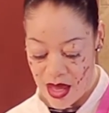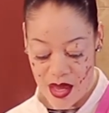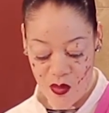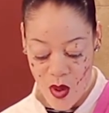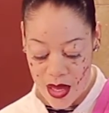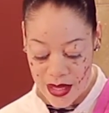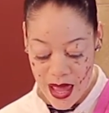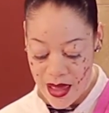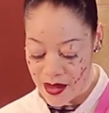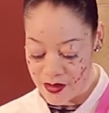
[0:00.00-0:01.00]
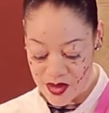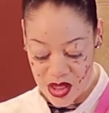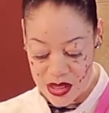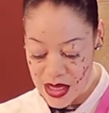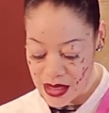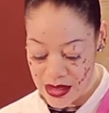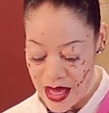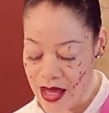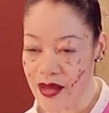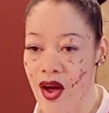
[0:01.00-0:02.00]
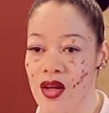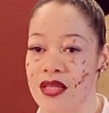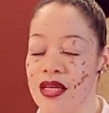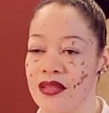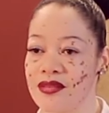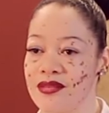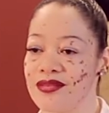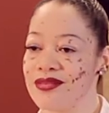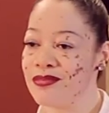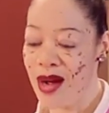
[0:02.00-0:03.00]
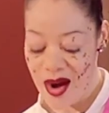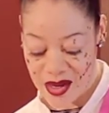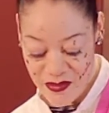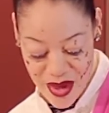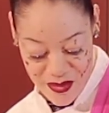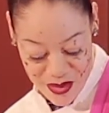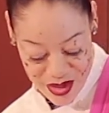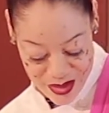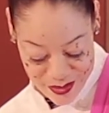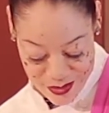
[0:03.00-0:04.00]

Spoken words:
And voila, just like that, all done. Party favorite.